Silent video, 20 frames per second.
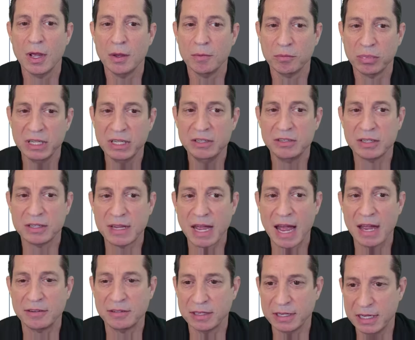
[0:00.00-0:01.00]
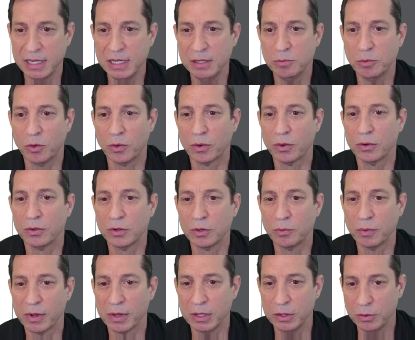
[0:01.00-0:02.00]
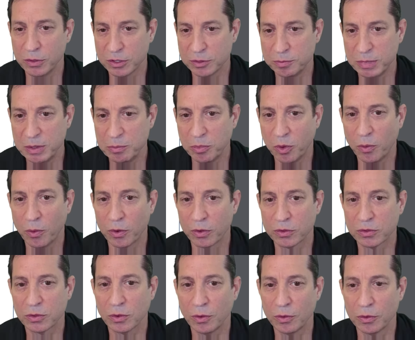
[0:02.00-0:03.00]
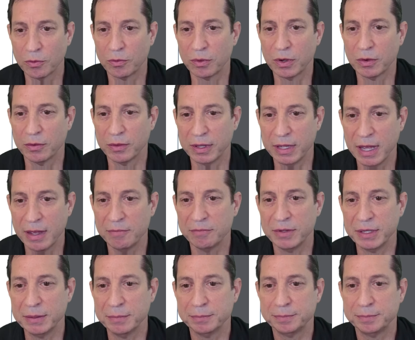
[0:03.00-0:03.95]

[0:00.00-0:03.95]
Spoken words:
please attach a keyboard to one of the USB ports on the rear of the Envy.